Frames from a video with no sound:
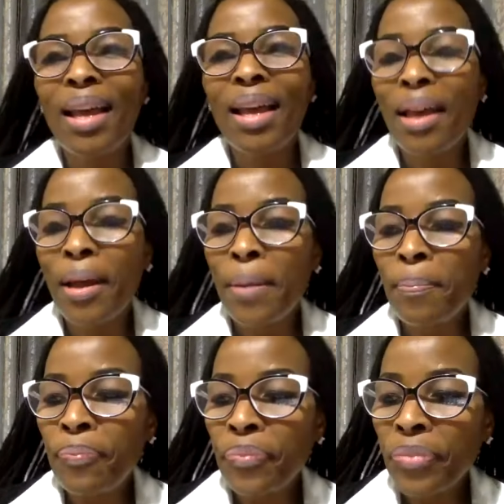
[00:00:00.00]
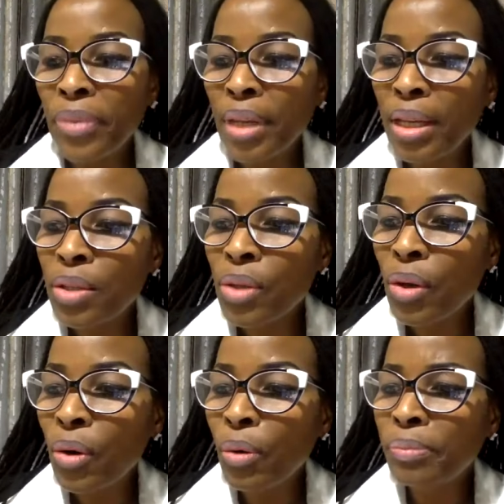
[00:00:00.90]
Um,
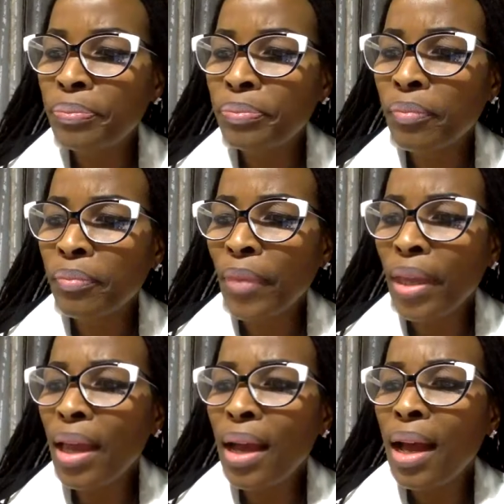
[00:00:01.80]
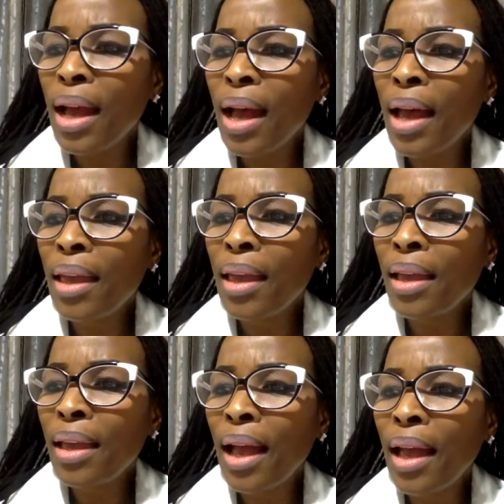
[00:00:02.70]
so yeah,
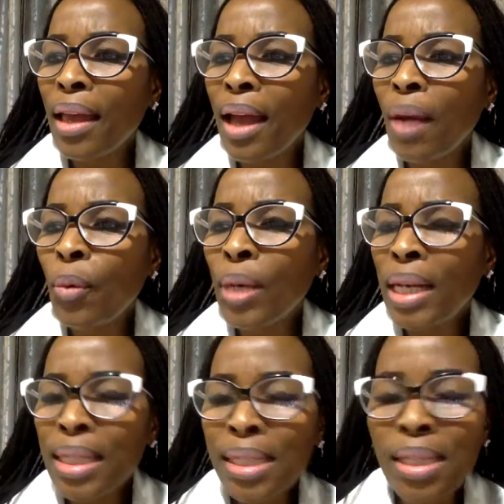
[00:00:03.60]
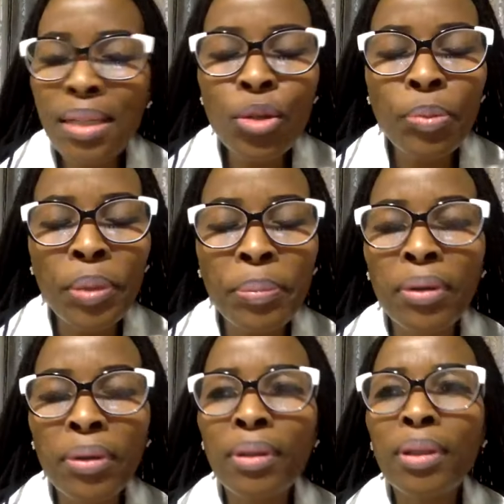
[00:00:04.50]
I, I I would listen to
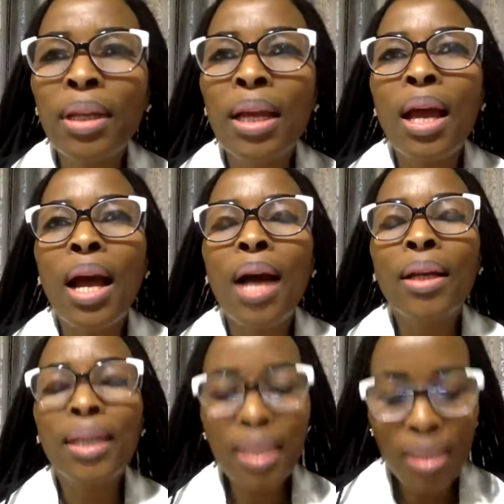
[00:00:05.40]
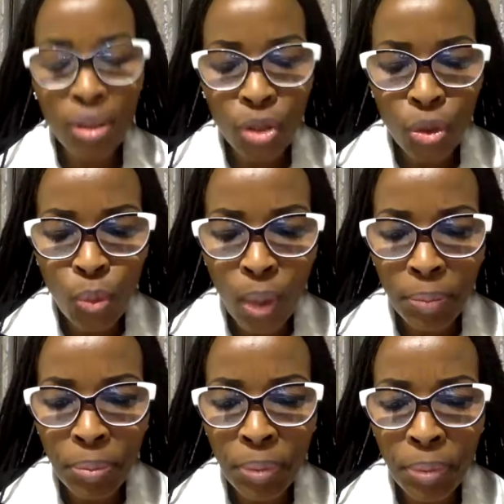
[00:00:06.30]
people. I'd listen to what
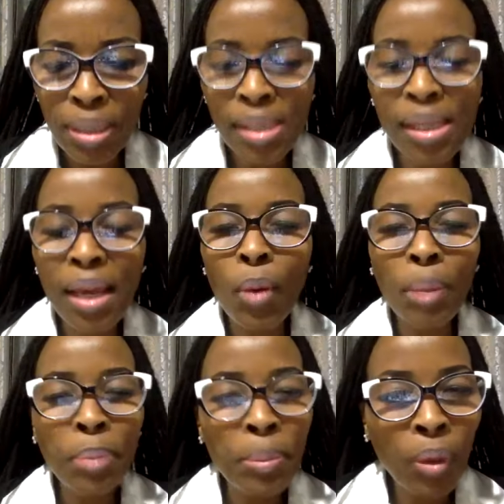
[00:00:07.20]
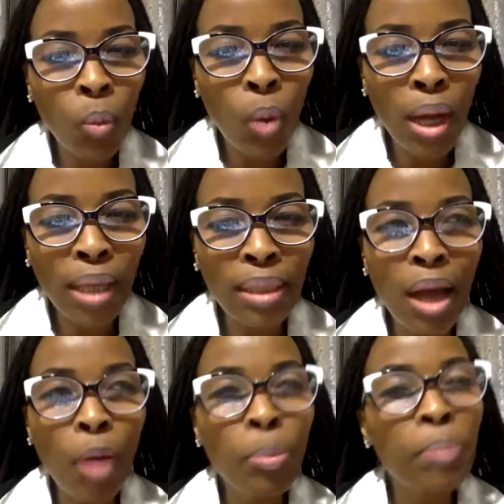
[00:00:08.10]
people say, what people want,
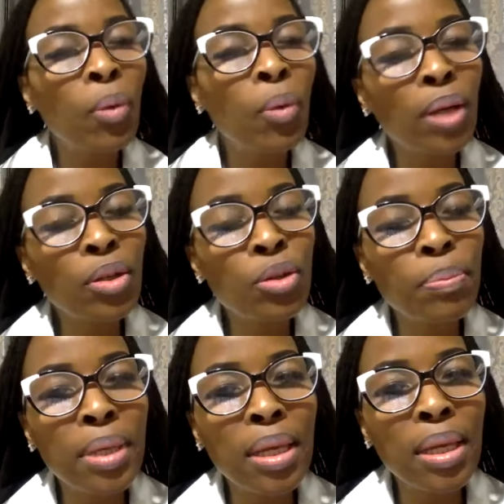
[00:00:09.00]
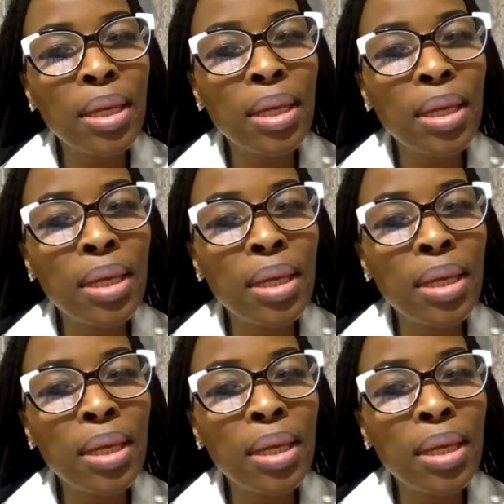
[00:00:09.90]
how people want to be,